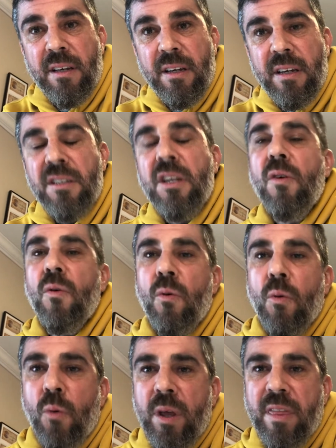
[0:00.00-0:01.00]
And so,
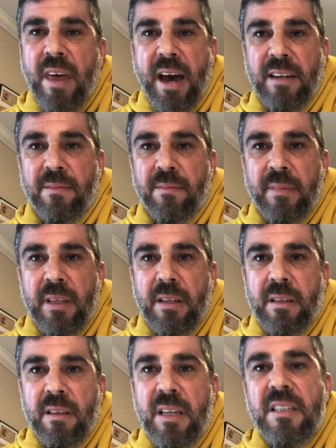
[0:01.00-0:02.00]
with that,
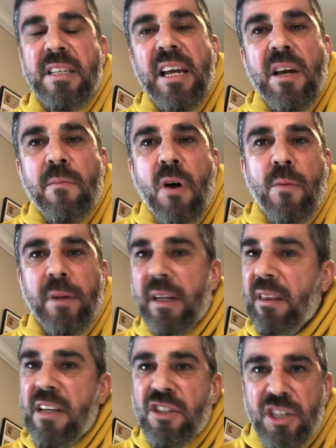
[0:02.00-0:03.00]
let's take a moment
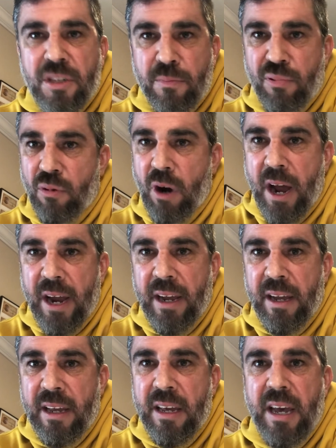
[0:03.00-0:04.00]
and let's just pray
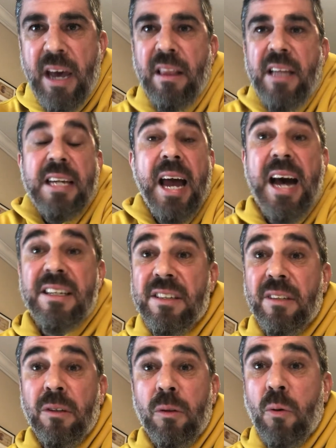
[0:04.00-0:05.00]
and let's ask
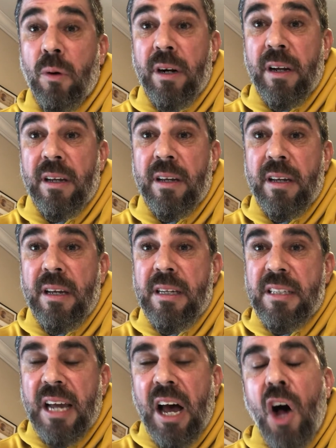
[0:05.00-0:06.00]
the Lord
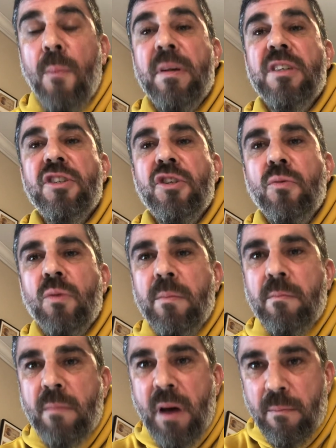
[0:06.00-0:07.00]
to help us to
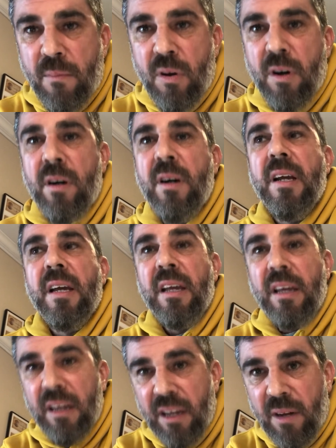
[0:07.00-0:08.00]
remember
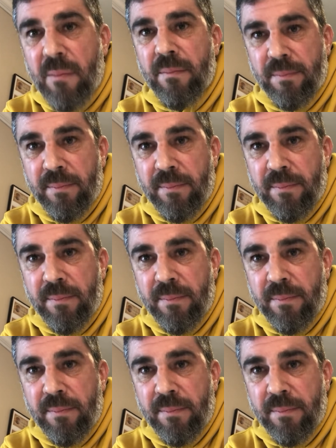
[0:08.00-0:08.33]
him.